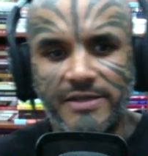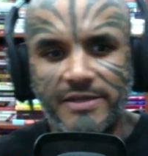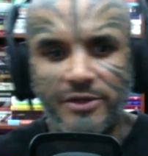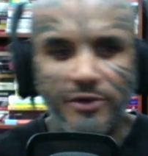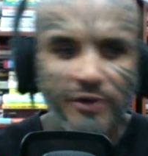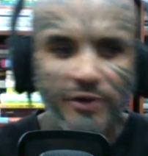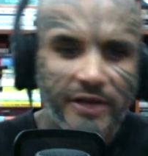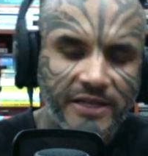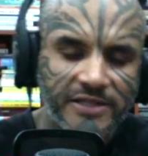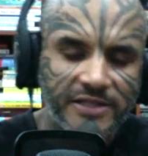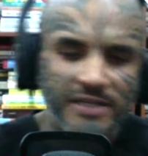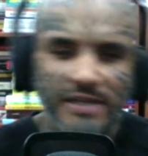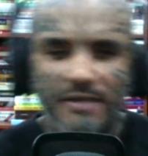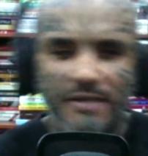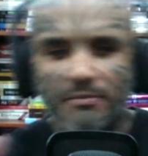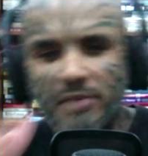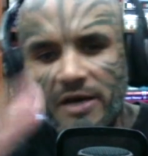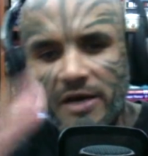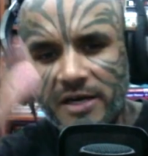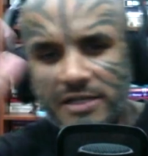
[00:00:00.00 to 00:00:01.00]
You know, you can see the
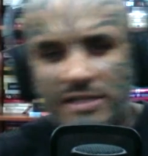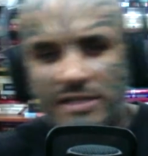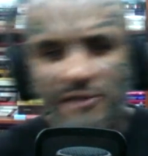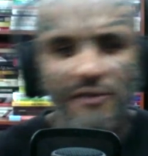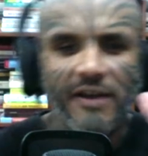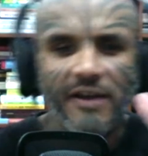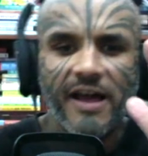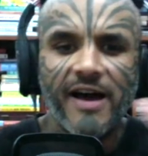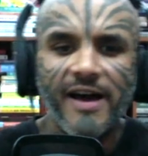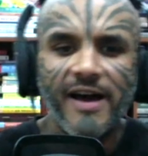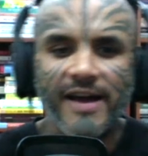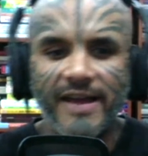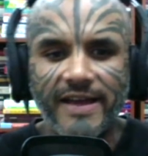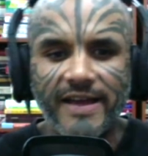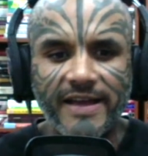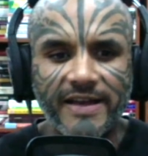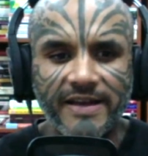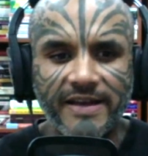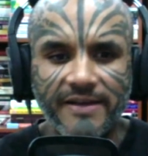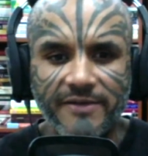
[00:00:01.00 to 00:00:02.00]
birds
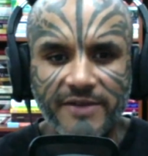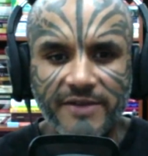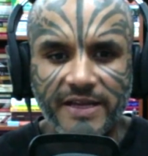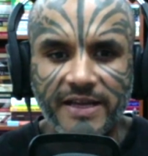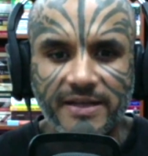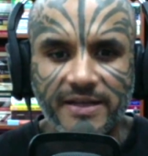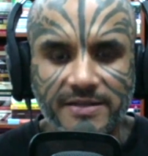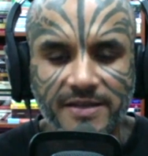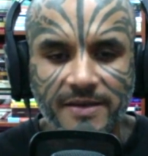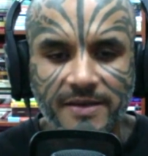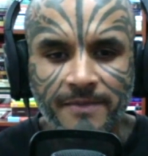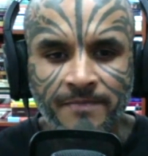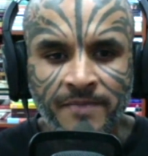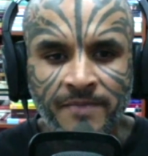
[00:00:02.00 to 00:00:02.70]
flying and everything else.